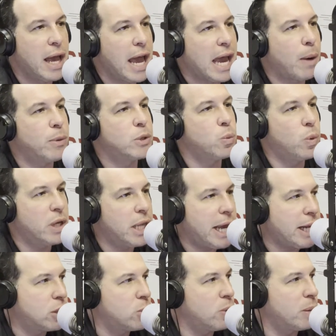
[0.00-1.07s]
He was
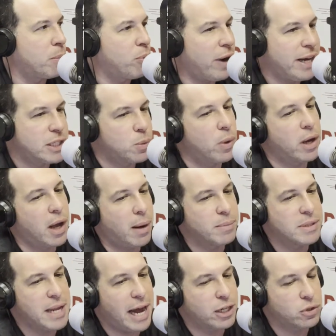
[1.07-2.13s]
willing to embrace what
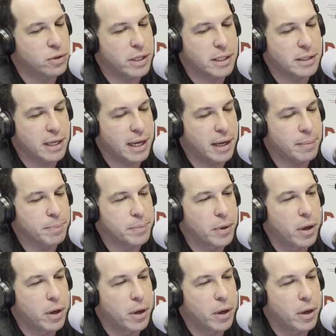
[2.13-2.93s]
comes naturally to him.